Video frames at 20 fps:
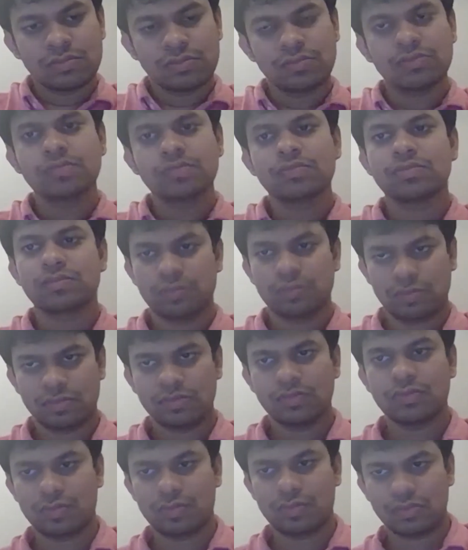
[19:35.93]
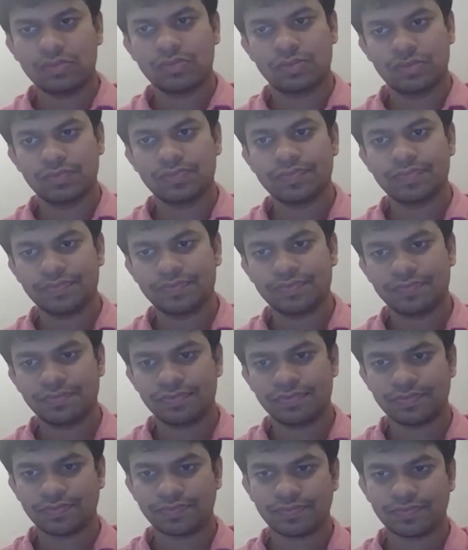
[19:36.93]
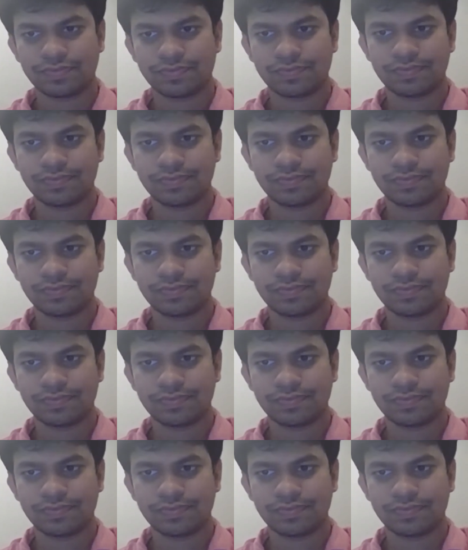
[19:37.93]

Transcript: right? You feel that